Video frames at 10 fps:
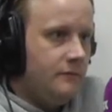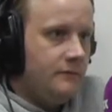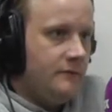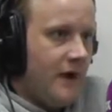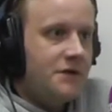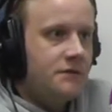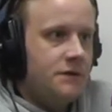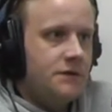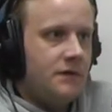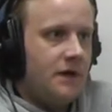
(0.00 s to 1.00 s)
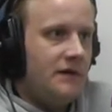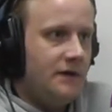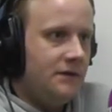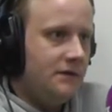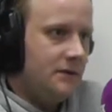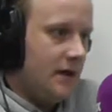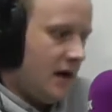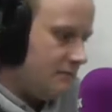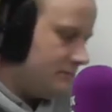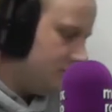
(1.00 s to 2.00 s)
veterans really
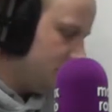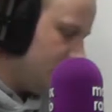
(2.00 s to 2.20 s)
um,